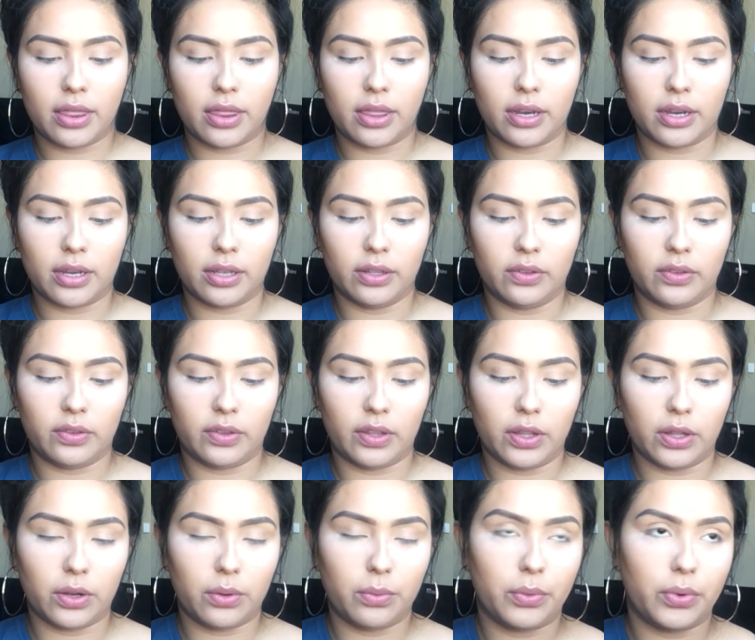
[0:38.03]
the
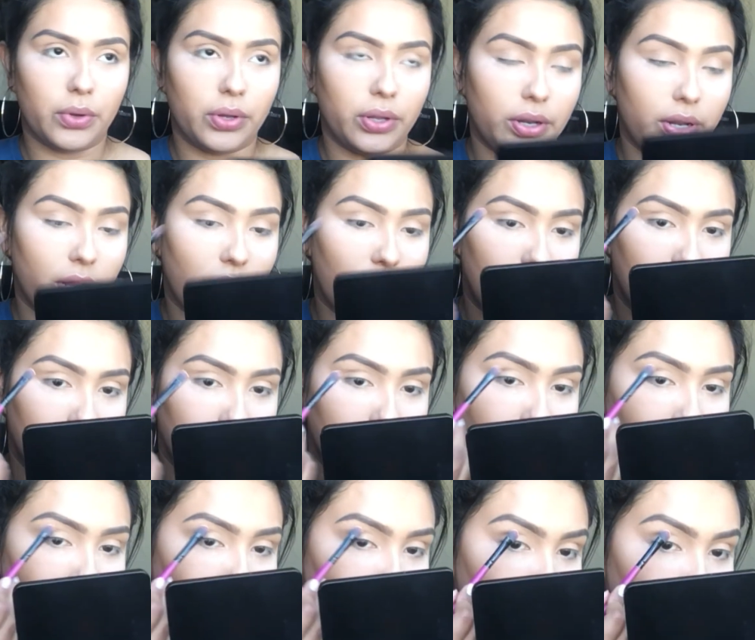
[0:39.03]
concealer
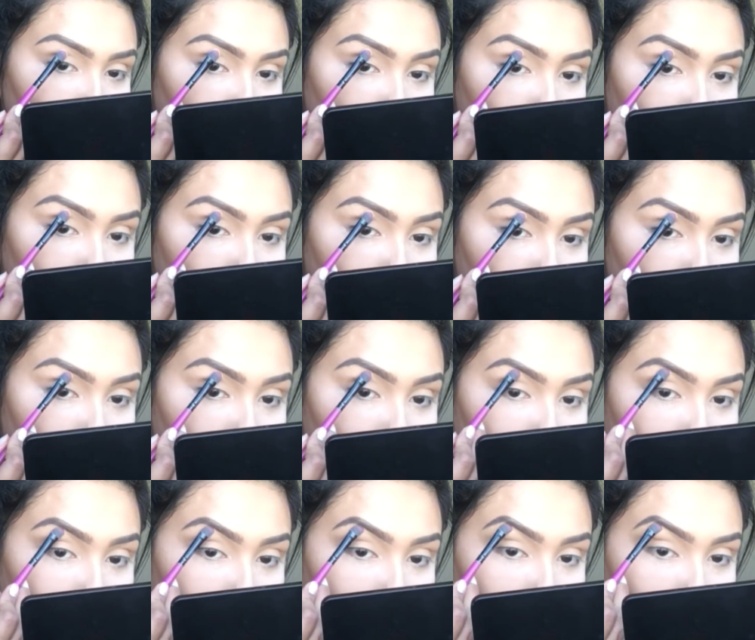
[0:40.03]
will
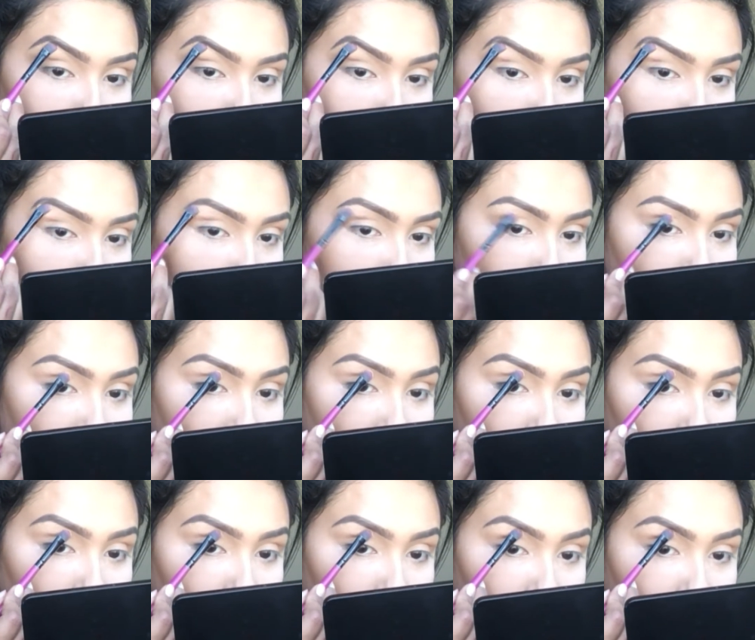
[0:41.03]
clean it up and make
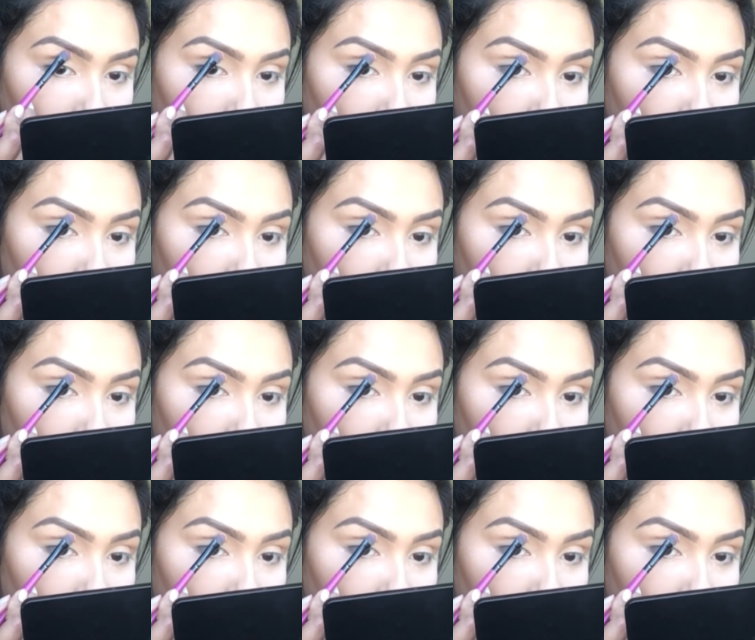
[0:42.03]
it look